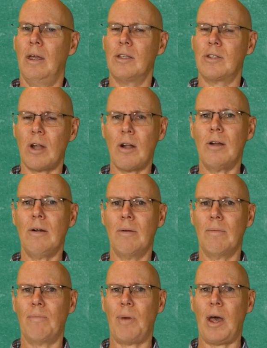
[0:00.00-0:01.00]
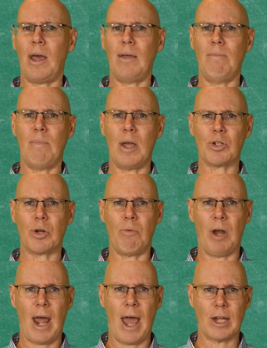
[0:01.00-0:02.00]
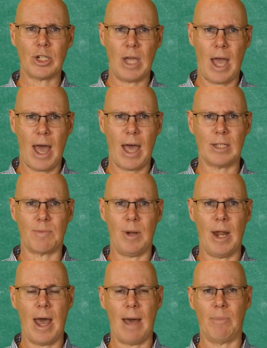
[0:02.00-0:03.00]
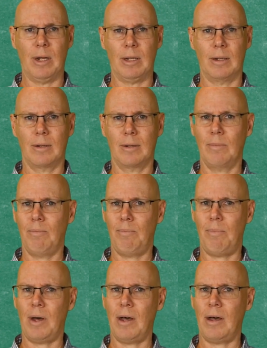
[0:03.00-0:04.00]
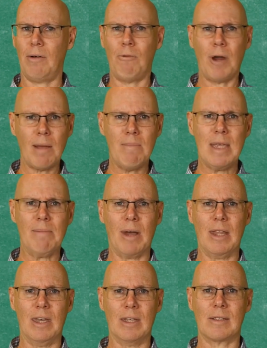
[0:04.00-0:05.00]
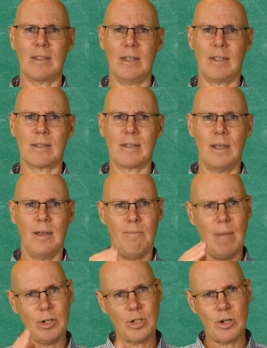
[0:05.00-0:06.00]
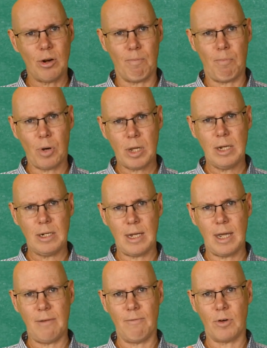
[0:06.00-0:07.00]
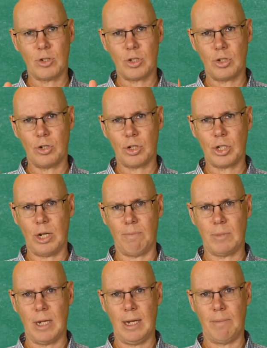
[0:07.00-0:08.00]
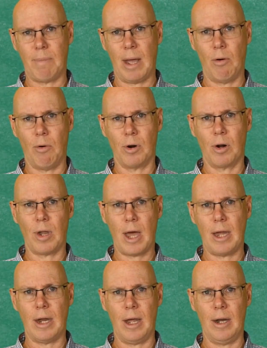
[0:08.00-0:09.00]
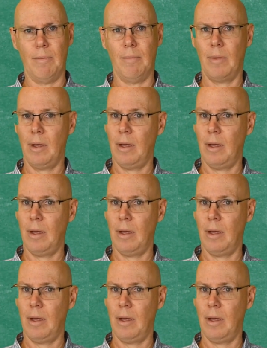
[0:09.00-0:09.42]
Start by measuring what actually has been happening. But what I mean by this is measure your booking date versus your ship date by order line item.